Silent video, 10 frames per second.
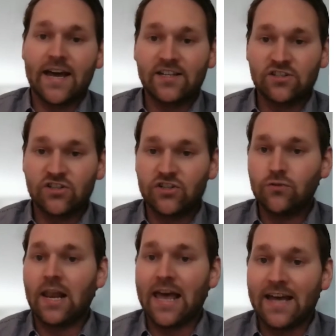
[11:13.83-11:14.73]
access
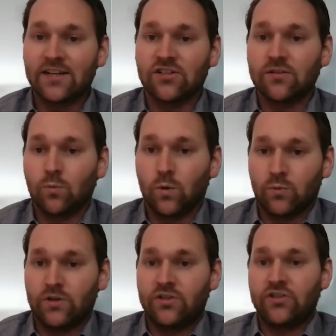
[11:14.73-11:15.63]
to land was
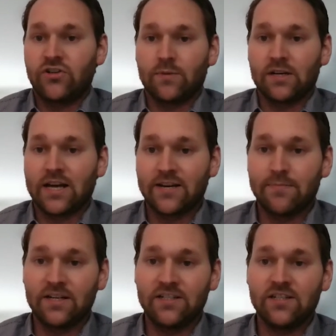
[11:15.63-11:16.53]
what determined
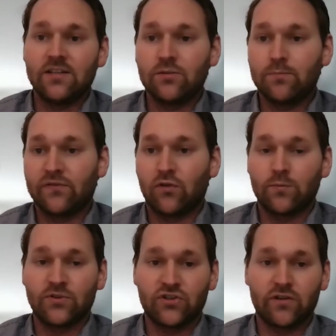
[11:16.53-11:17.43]
liability to
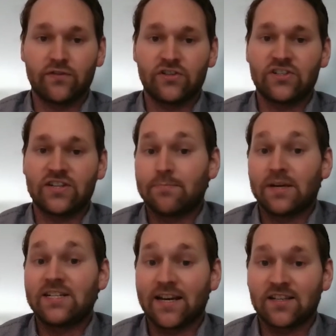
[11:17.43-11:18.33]
perform services and
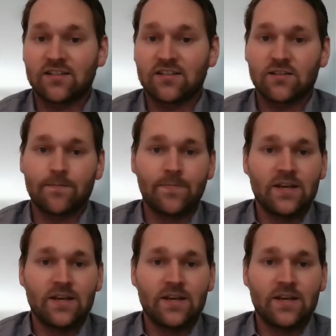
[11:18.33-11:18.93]
pay taxes.